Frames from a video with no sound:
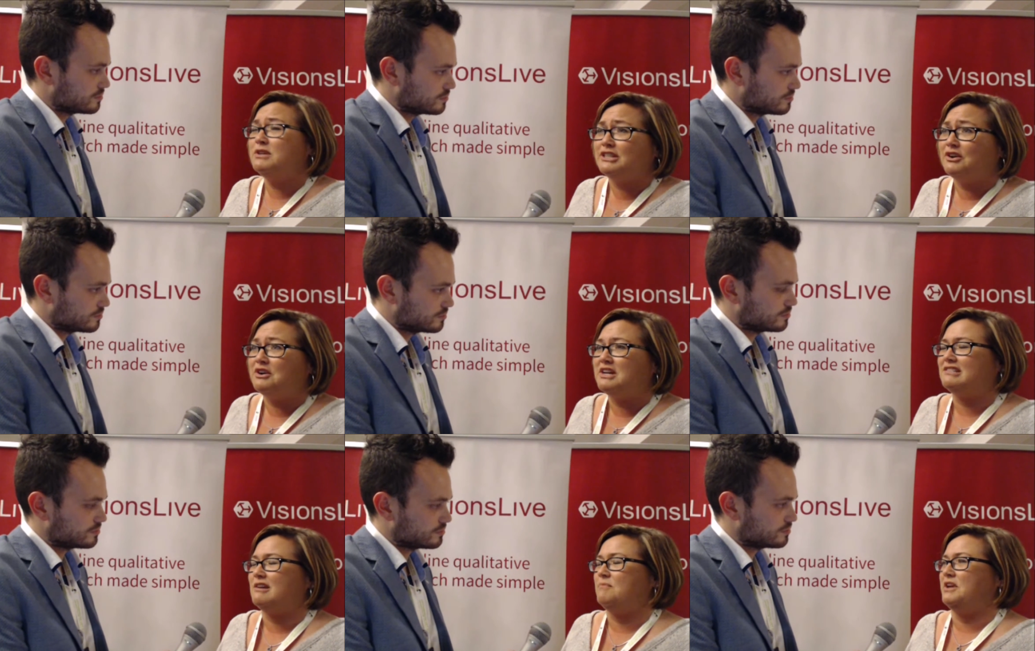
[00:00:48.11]
Speaker 1: learning
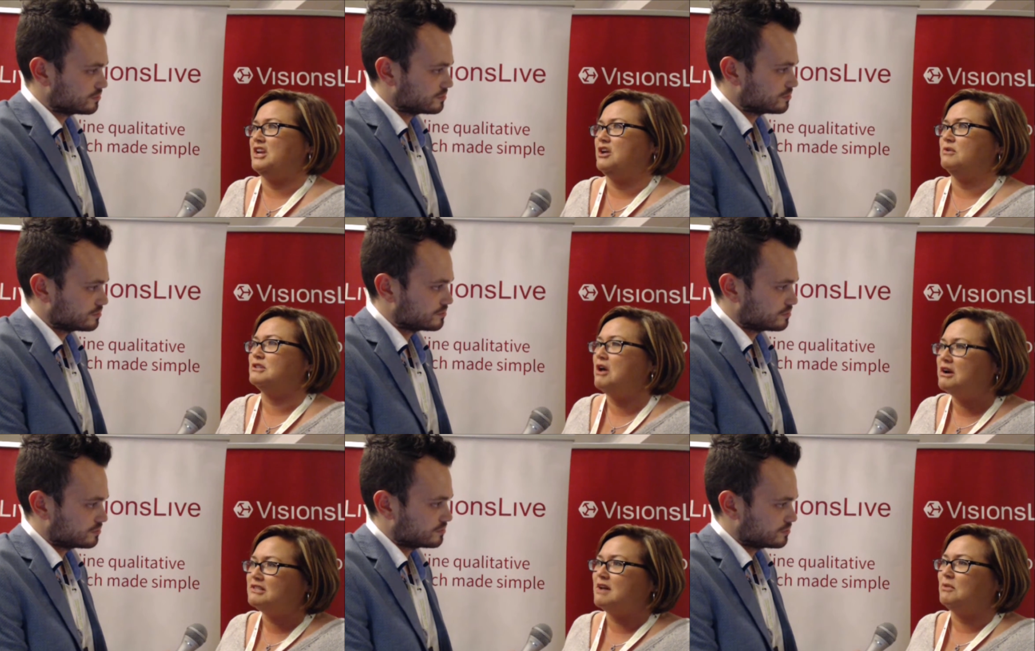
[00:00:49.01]
something new. As long
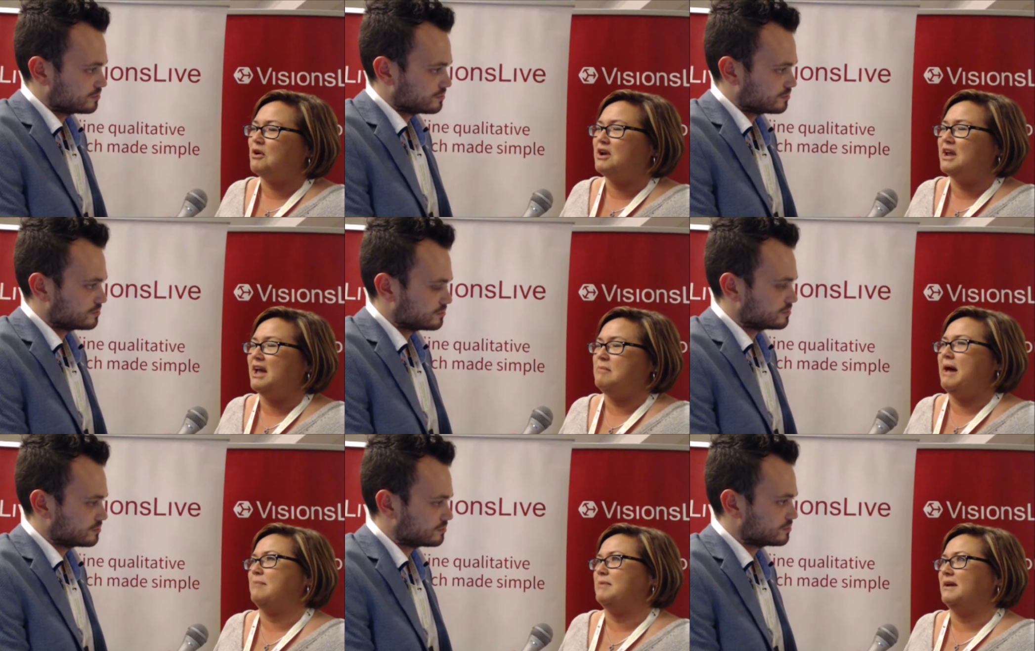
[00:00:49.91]
as I'm learning, I'm
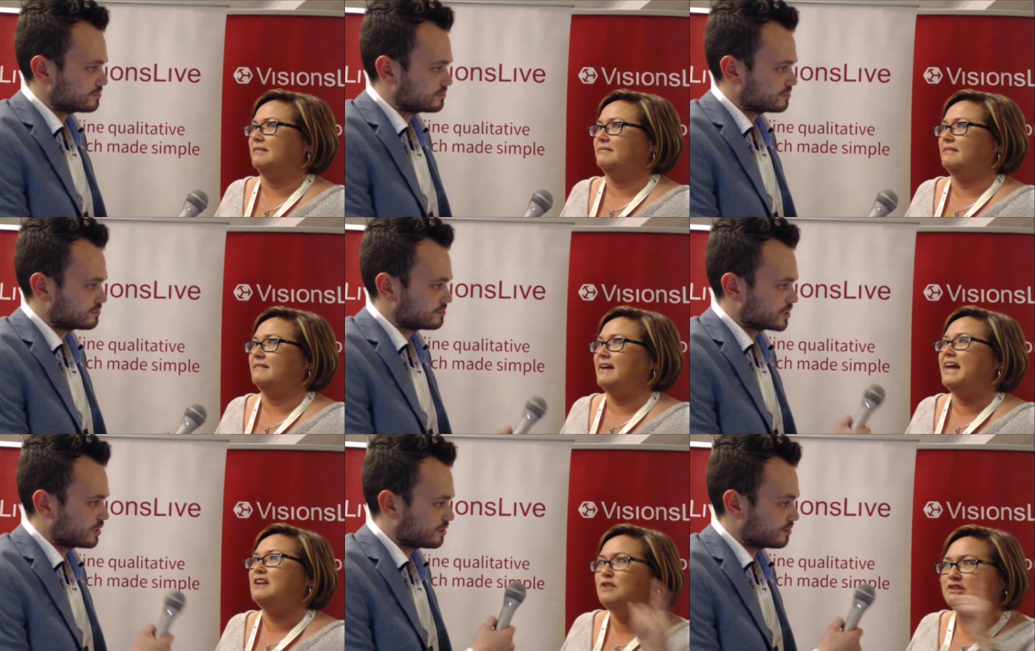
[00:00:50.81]
happy.
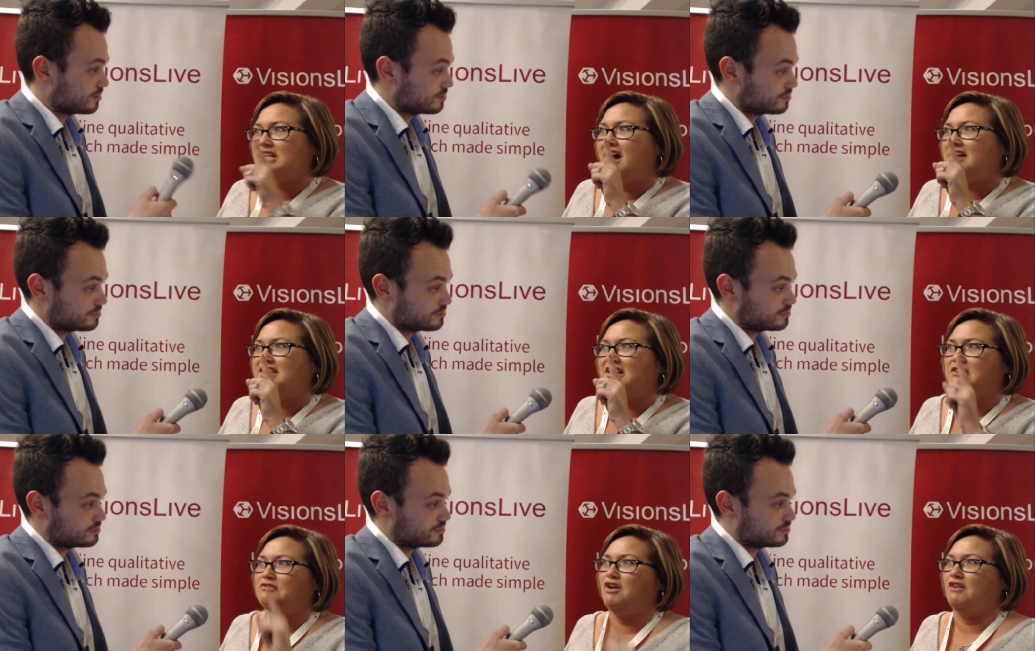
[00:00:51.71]
And if there's a cocktail
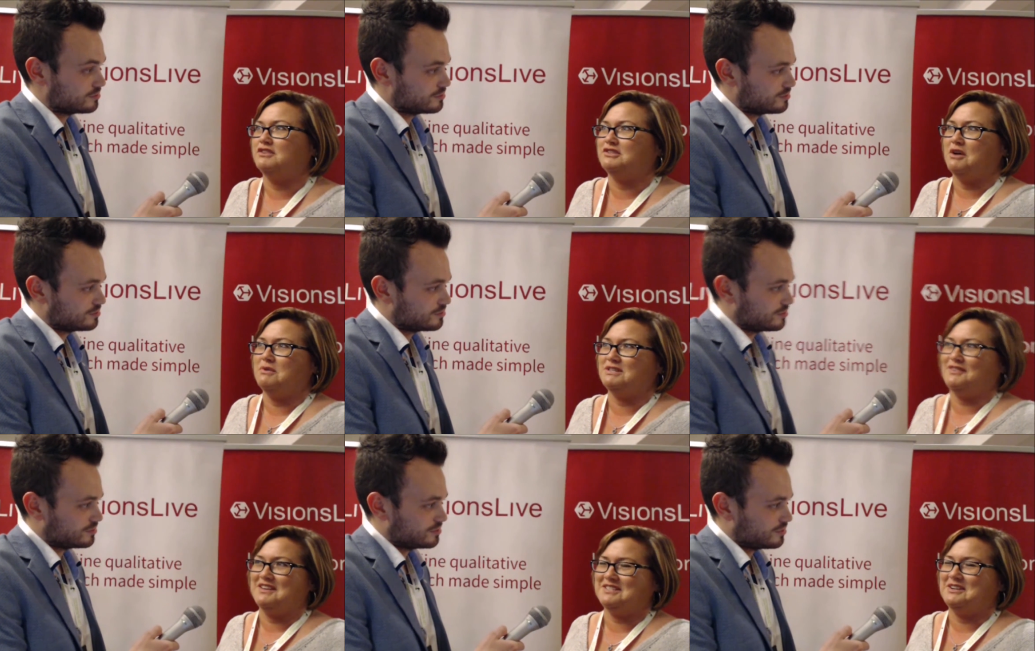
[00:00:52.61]
involved, it's always
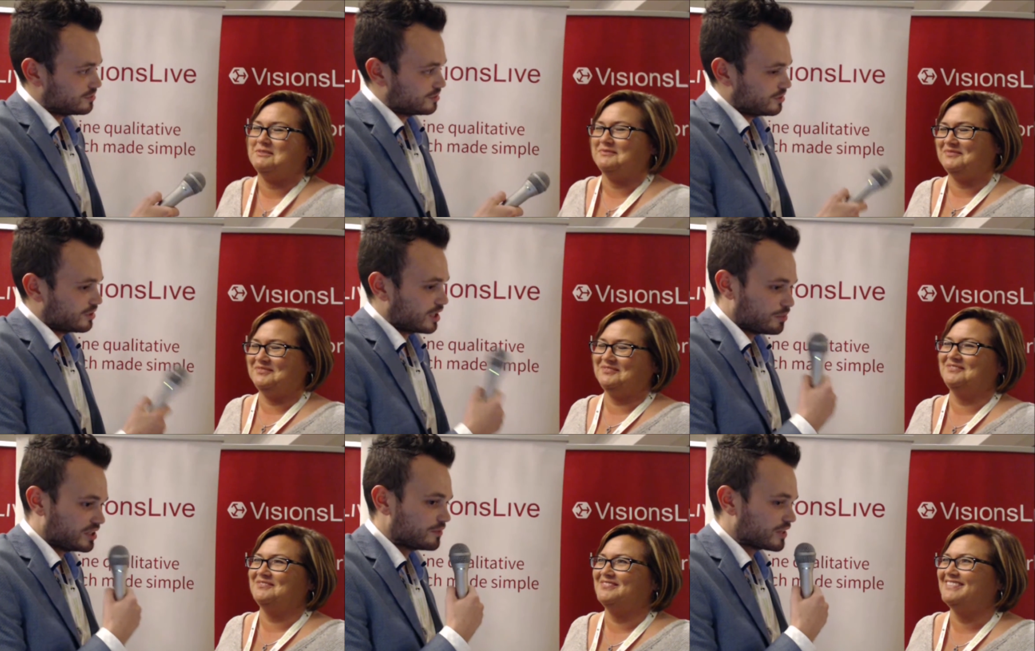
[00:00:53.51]
fun too.
Speaker 2: I
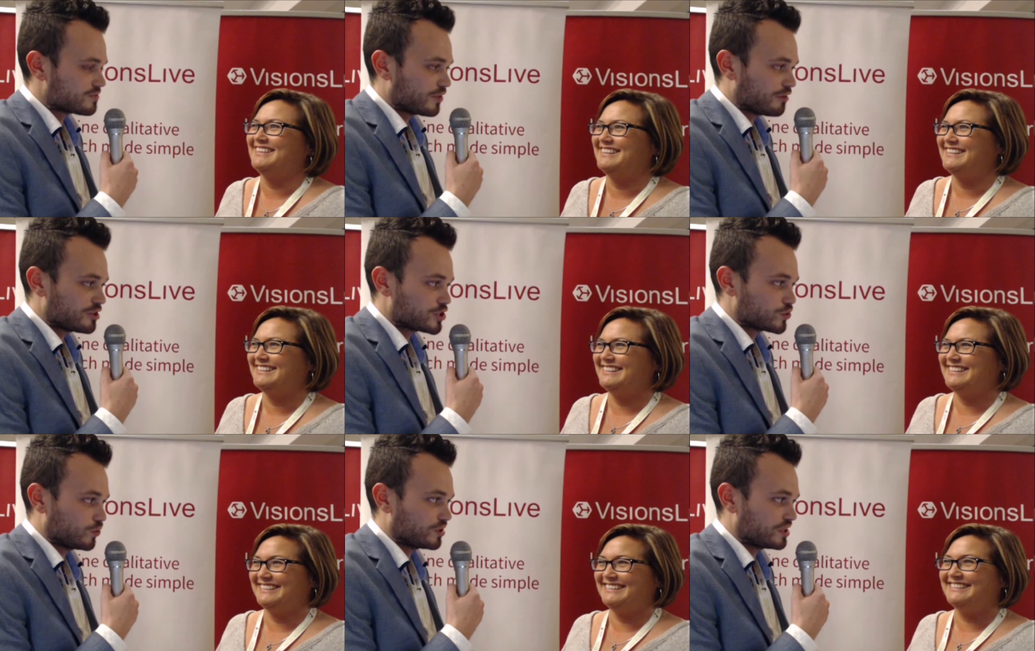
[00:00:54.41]
believe that's very
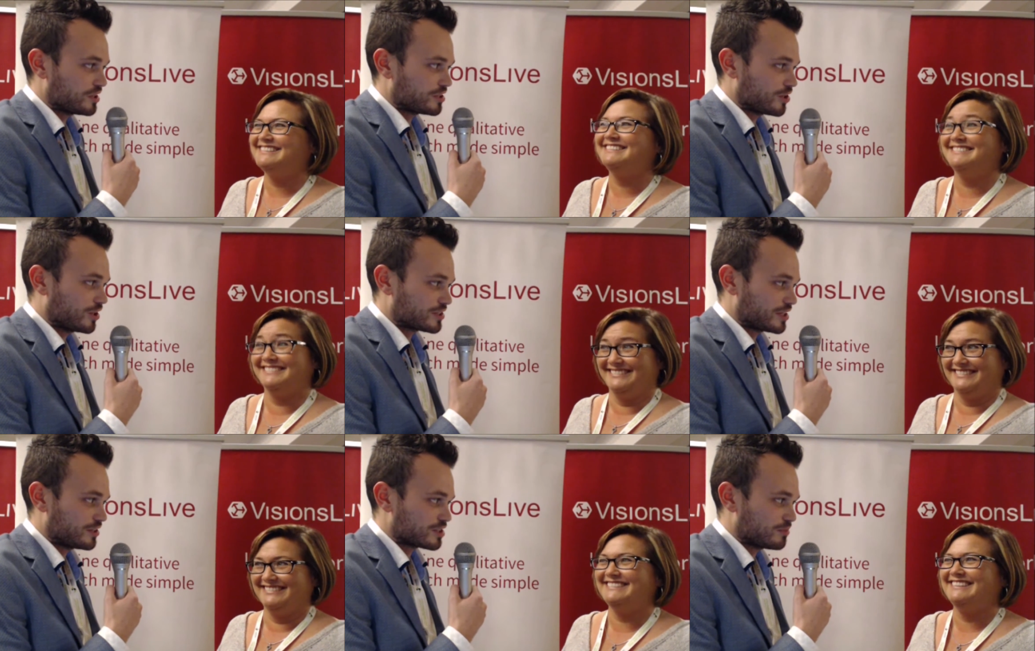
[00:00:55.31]
shortly that the
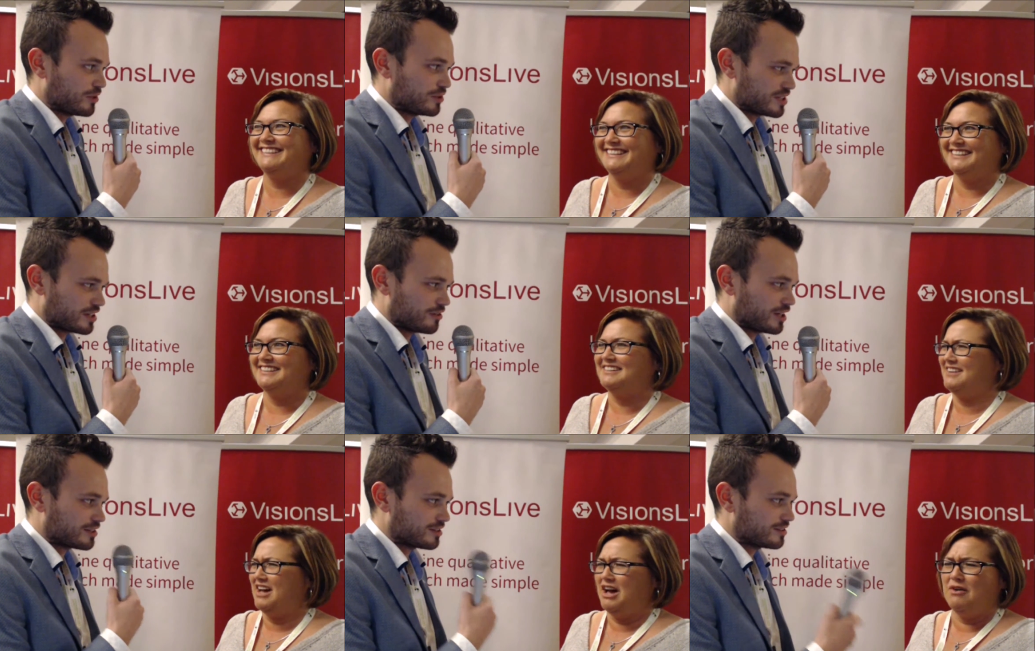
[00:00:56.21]
cocktails come out. Is that
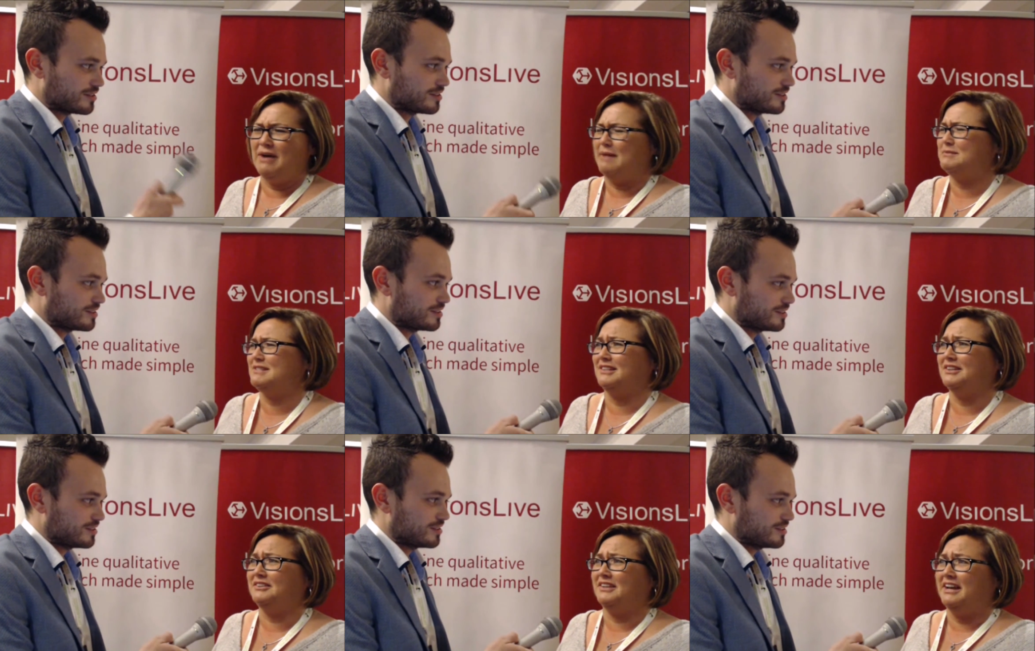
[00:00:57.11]
correct?
Speaker 1: Oh,
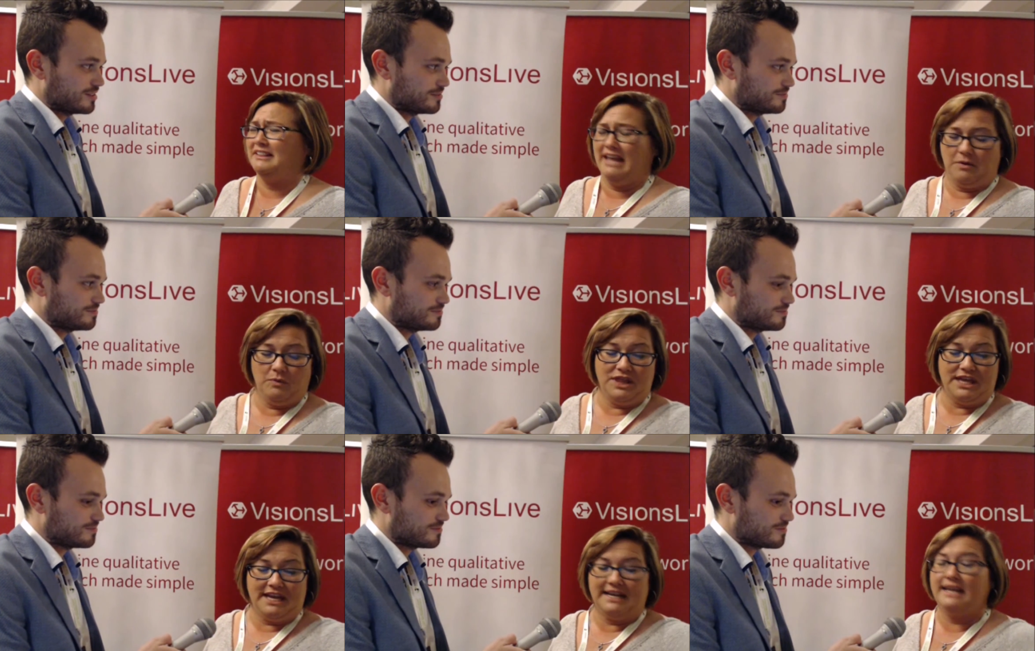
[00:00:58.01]
absolutely. Like
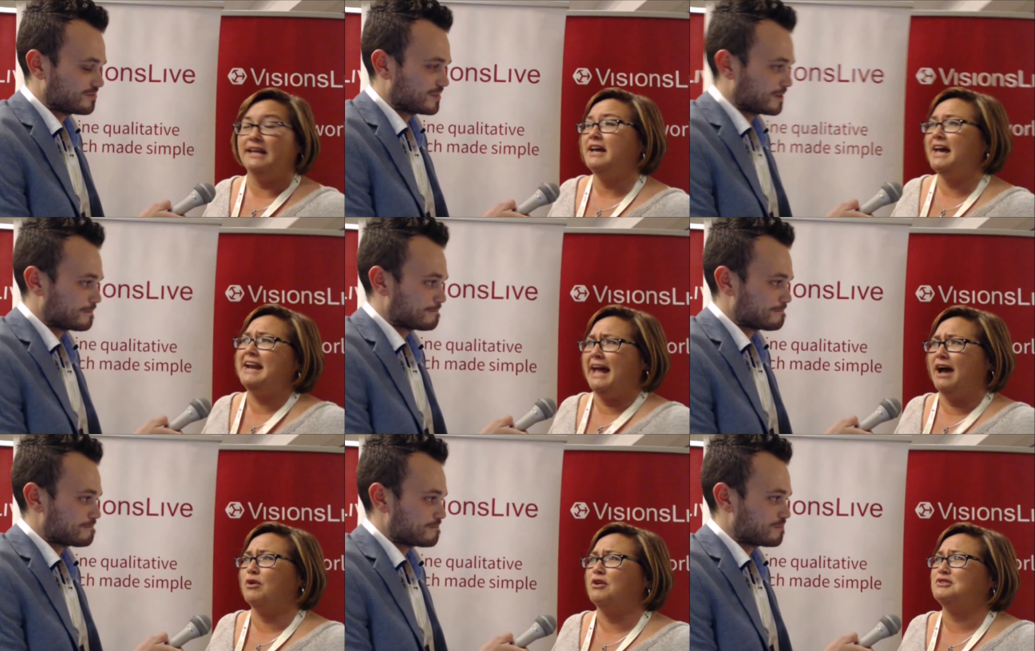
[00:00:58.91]
within an hour or